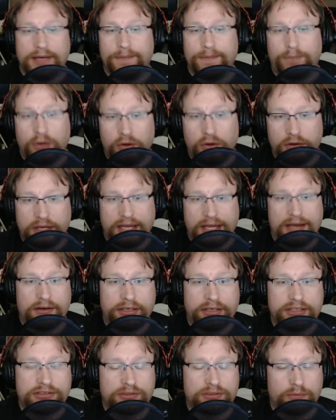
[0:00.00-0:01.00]
In Polk
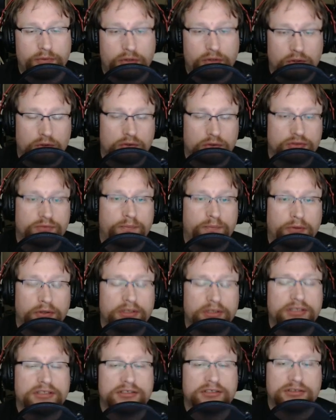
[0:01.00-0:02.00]
County, some girls
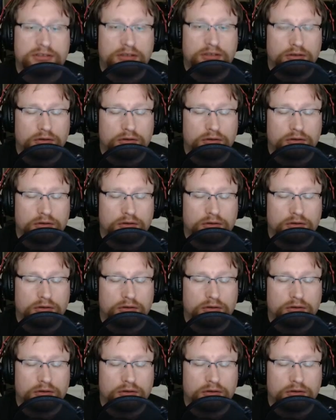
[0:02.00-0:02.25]
bullied this